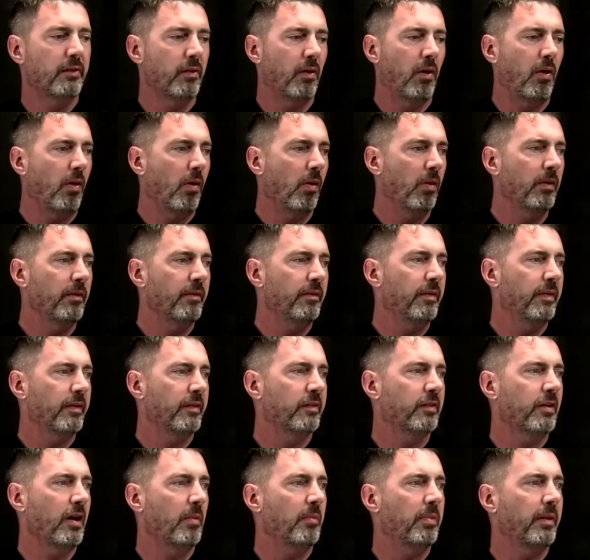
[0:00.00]
all of this
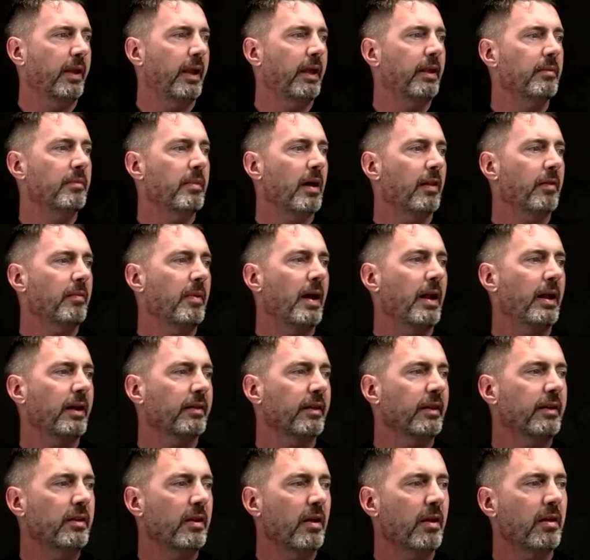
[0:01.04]
complicated mathematics, like
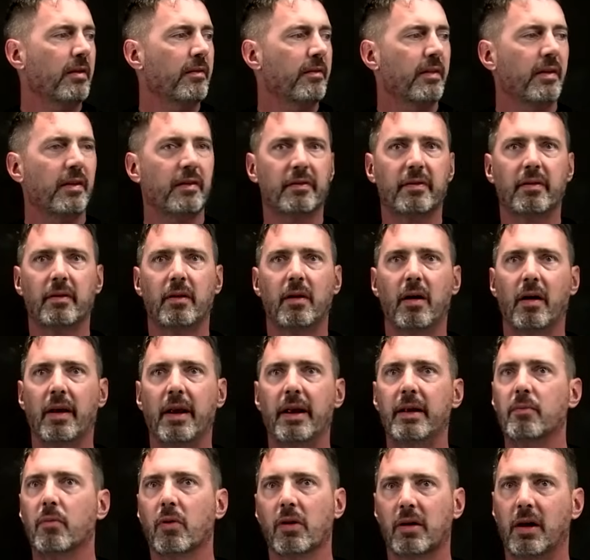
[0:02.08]
none of this got any
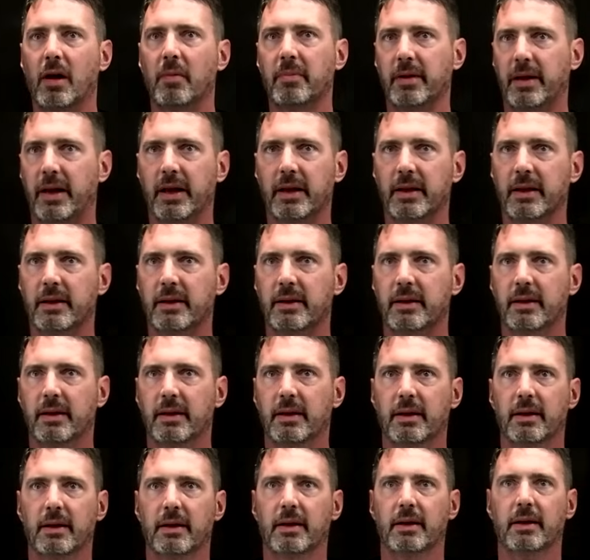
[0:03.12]
more complicated.
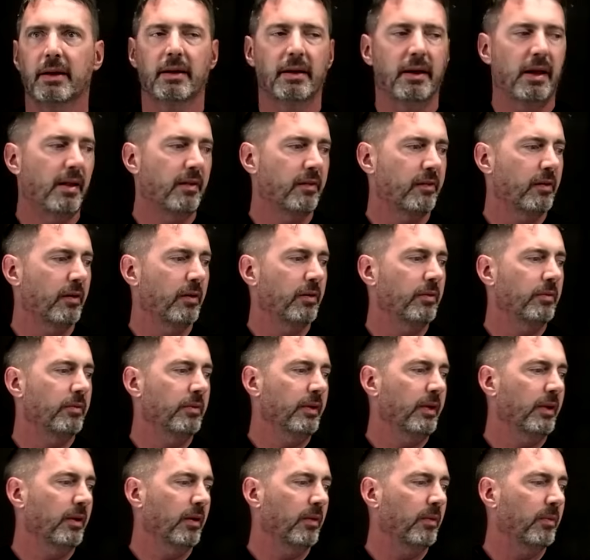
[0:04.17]
And so,
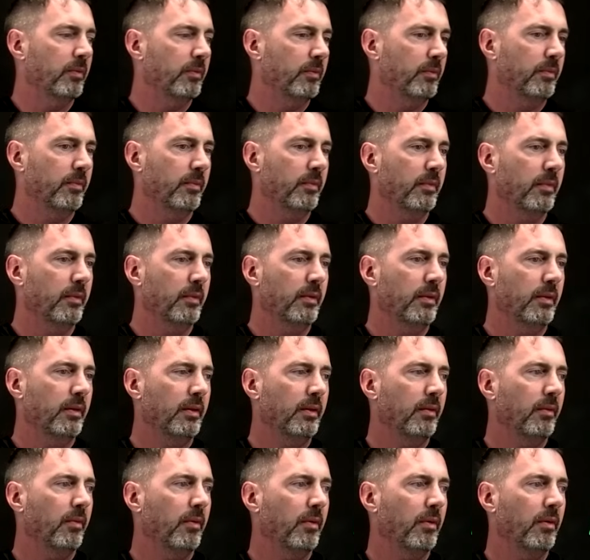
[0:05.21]
you know,
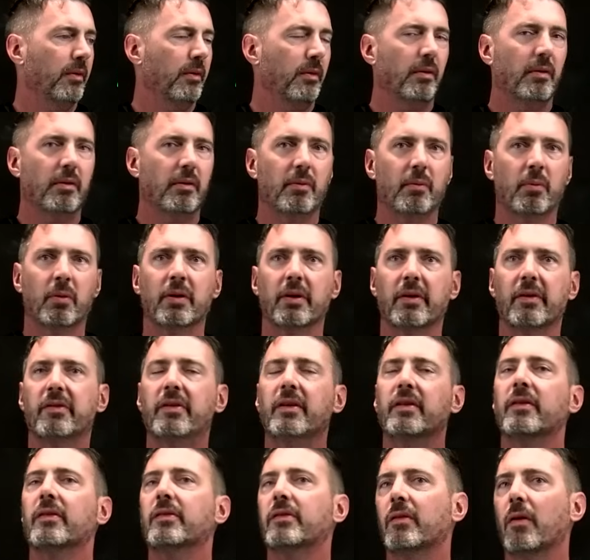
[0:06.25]
we're going to see
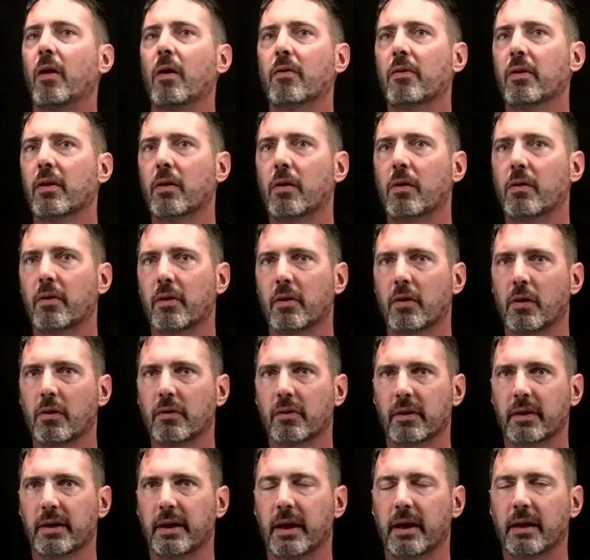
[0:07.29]
this over and over and over
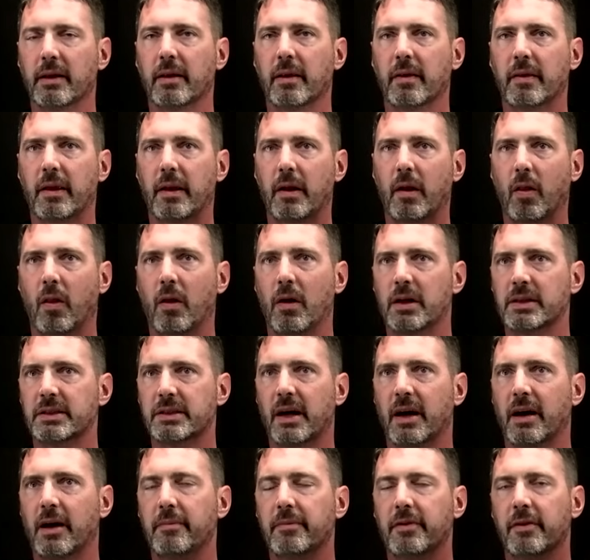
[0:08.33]
again, that a lot of
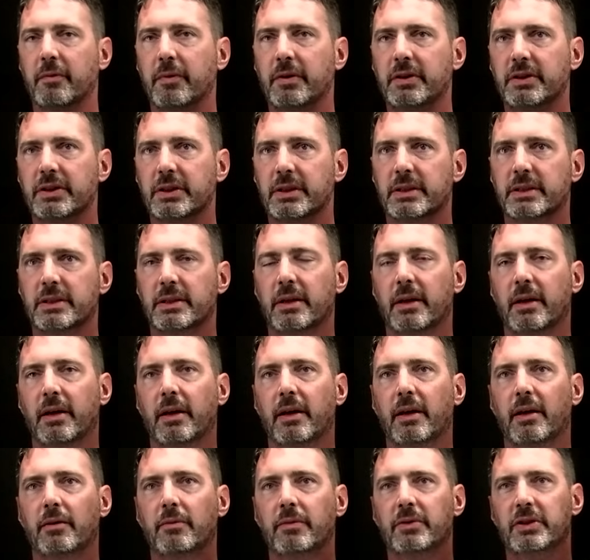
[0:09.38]
times if we just
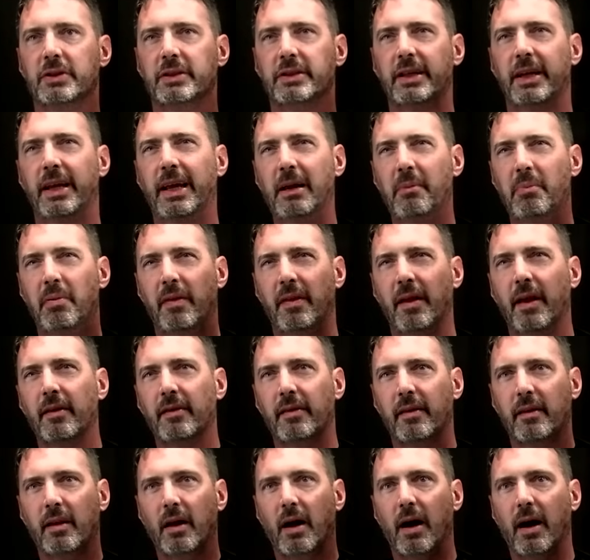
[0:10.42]
keep things
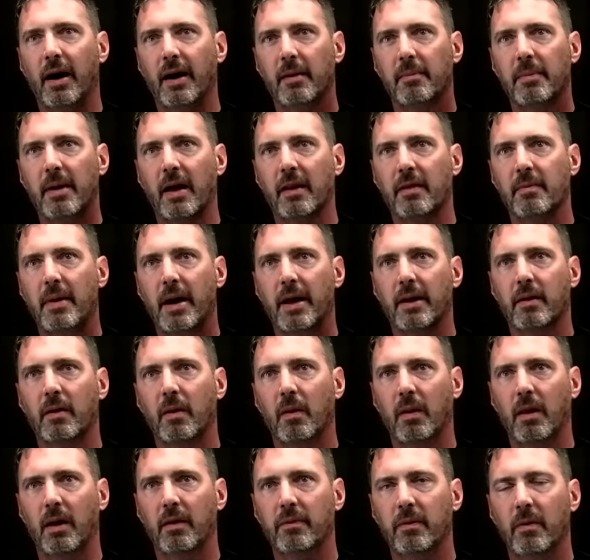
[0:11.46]
at the higher mathematical
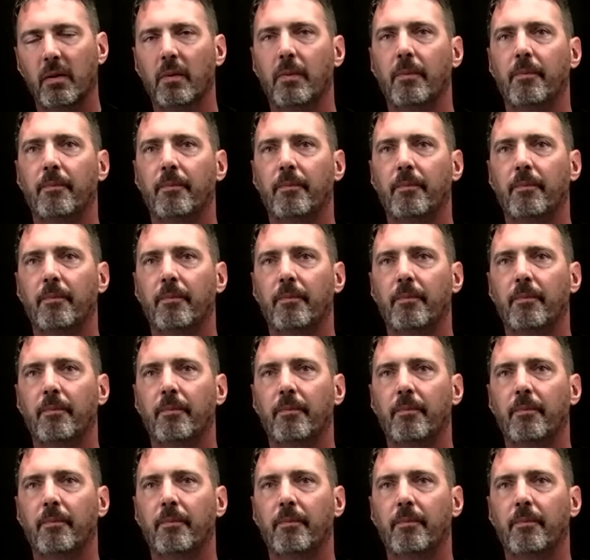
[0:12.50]
level,